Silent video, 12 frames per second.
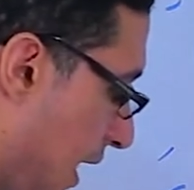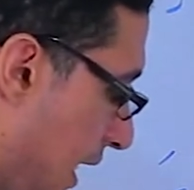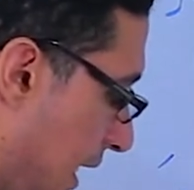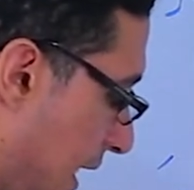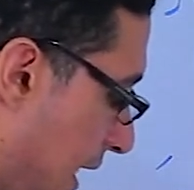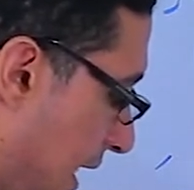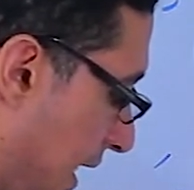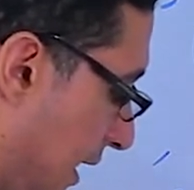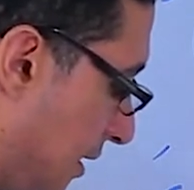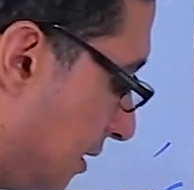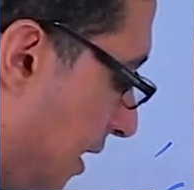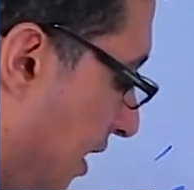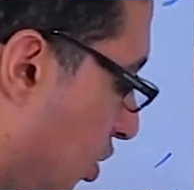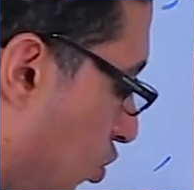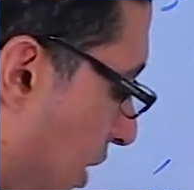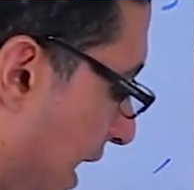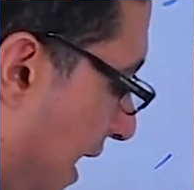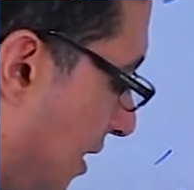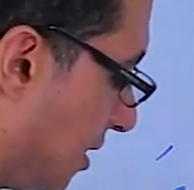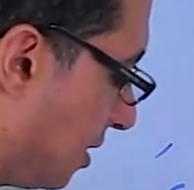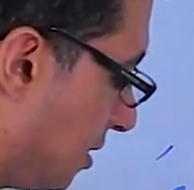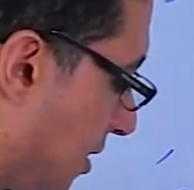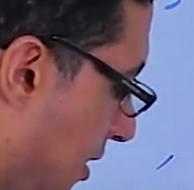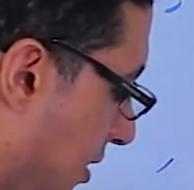And here we
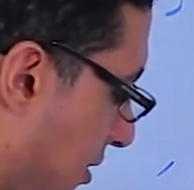added